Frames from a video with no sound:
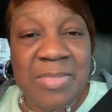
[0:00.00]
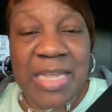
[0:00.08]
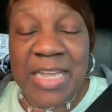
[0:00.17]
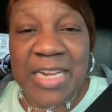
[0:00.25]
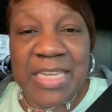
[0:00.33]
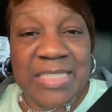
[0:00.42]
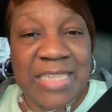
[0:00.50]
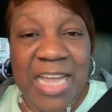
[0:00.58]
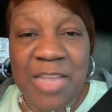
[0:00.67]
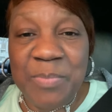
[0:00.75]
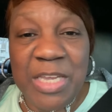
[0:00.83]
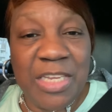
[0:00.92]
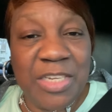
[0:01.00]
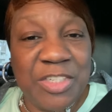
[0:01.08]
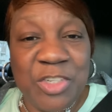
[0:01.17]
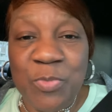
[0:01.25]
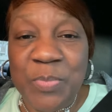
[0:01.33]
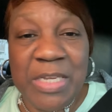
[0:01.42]
and excitement
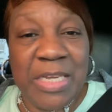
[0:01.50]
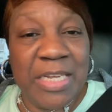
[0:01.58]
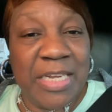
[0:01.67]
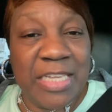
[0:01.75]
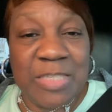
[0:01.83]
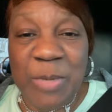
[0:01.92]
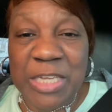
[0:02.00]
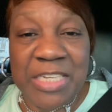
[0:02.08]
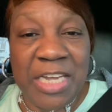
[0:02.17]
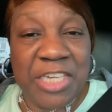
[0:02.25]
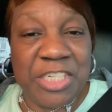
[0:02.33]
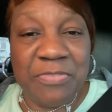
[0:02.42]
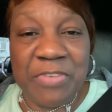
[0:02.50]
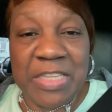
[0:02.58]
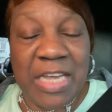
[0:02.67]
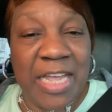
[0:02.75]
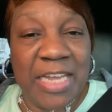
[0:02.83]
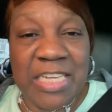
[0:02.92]
to be in expectation for
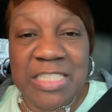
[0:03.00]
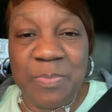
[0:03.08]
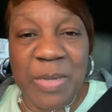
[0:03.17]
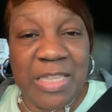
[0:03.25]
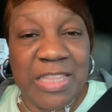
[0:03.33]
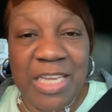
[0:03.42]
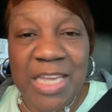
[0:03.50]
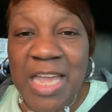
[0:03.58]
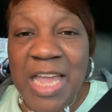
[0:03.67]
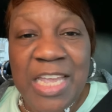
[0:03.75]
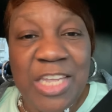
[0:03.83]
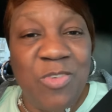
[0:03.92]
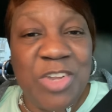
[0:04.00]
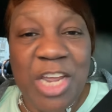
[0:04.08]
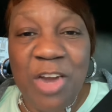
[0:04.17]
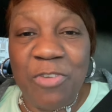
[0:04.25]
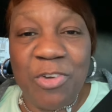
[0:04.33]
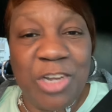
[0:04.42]
the unexpected. You
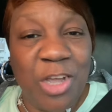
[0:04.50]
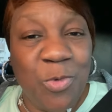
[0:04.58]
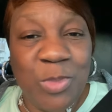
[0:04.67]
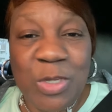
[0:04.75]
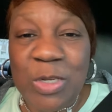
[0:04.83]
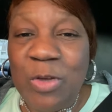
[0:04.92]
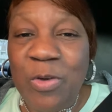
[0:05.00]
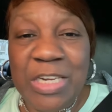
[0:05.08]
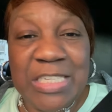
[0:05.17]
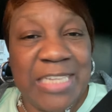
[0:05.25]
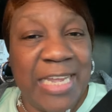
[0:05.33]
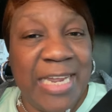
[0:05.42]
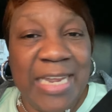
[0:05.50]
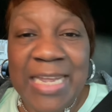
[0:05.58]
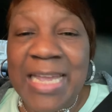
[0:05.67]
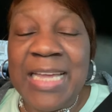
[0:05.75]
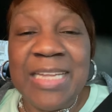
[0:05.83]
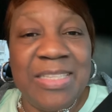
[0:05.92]
never know. The Lord is saying,
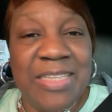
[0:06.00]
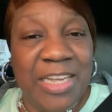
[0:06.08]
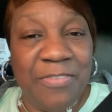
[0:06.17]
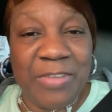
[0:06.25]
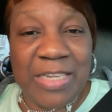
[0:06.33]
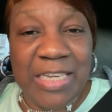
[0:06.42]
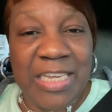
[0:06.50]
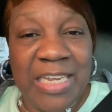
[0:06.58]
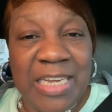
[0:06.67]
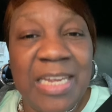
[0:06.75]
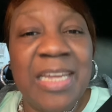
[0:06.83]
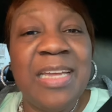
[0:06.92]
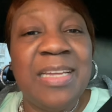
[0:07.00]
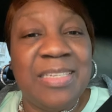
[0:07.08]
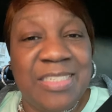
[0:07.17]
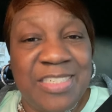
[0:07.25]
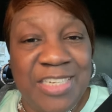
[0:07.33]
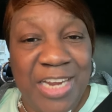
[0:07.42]
definitely
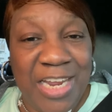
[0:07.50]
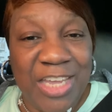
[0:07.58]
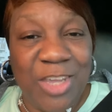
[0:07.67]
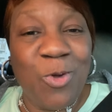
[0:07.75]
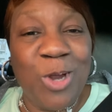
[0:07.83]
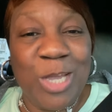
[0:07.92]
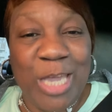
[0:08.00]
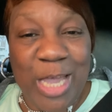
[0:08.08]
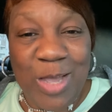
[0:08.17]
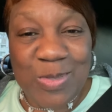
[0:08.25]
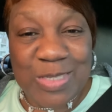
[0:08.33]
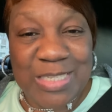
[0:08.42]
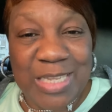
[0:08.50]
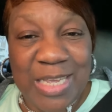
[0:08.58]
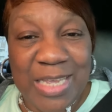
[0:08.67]
check your accounts